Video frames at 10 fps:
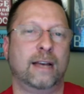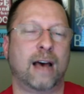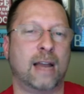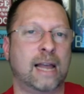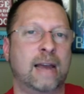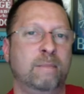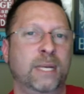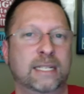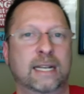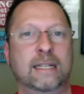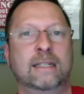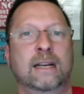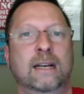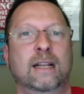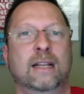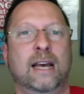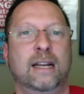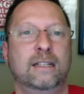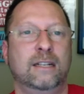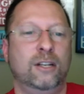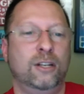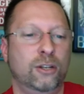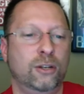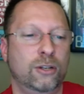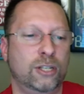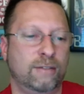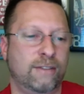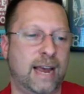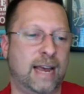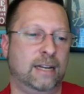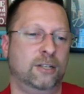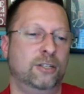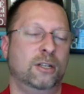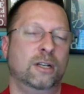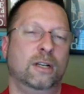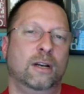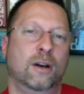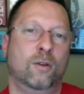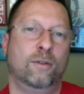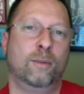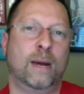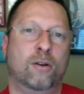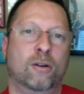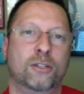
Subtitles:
online business that is a huge advantage over my oral